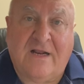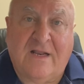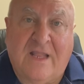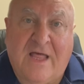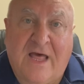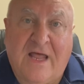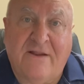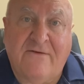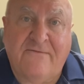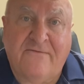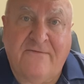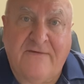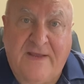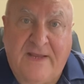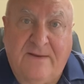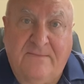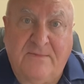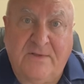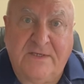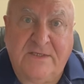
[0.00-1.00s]
lot of
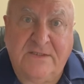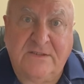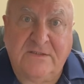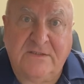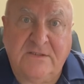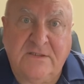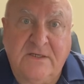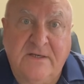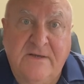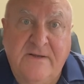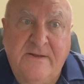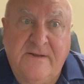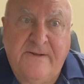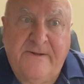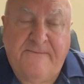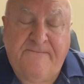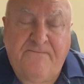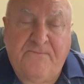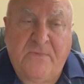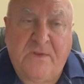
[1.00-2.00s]
families
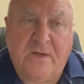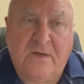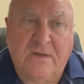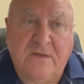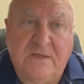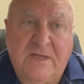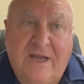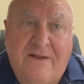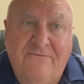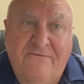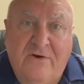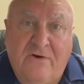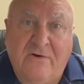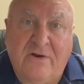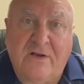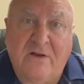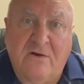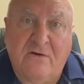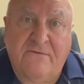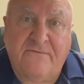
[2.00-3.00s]
got very
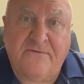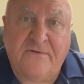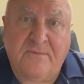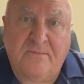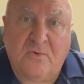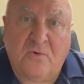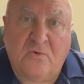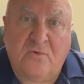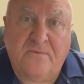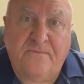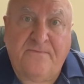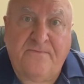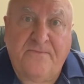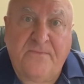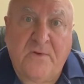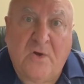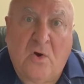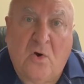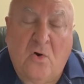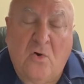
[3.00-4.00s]
comfortable
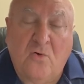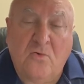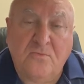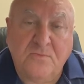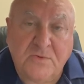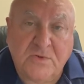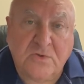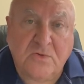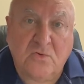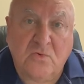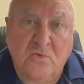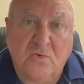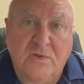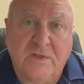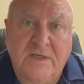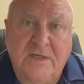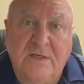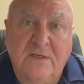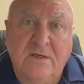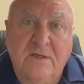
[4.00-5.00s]

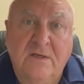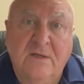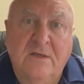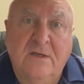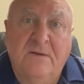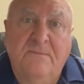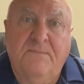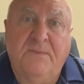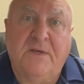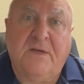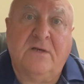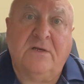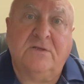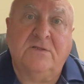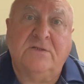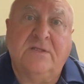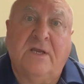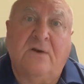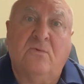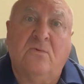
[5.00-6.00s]
homeschooling
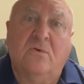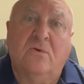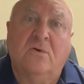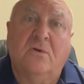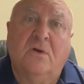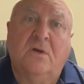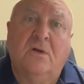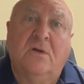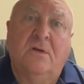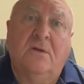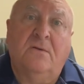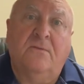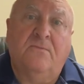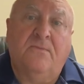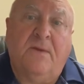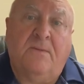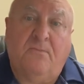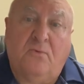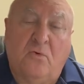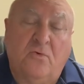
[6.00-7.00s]
because they
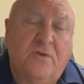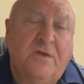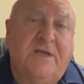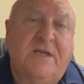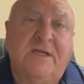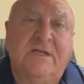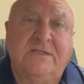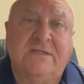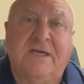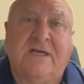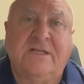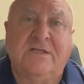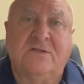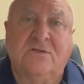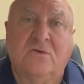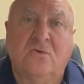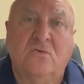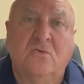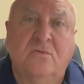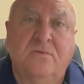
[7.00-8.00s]
pulled the kids out of
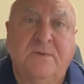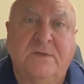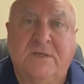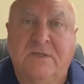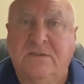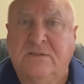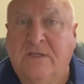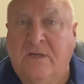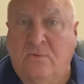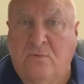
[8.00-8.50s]
school because